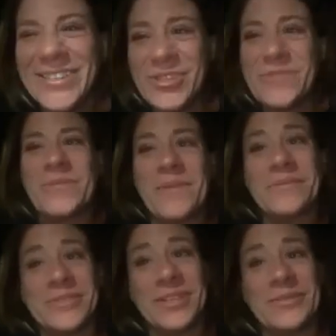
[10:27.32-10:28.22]
Super
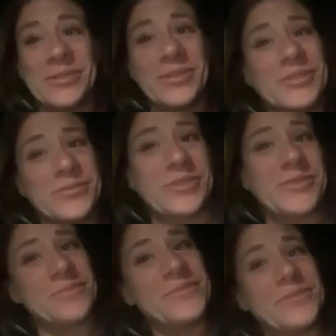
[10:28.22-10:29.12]
moms club too, because
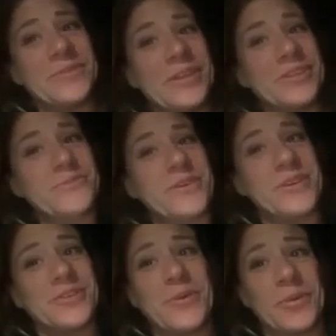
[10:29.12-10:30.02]
they're
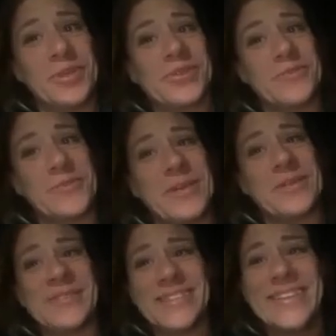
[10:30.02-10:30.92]
superheroes, but we're the super
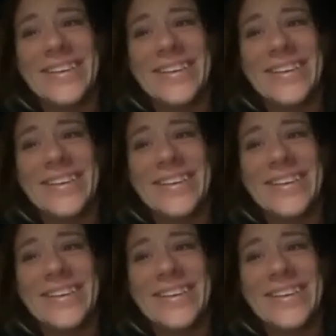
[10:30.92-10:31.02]
moms,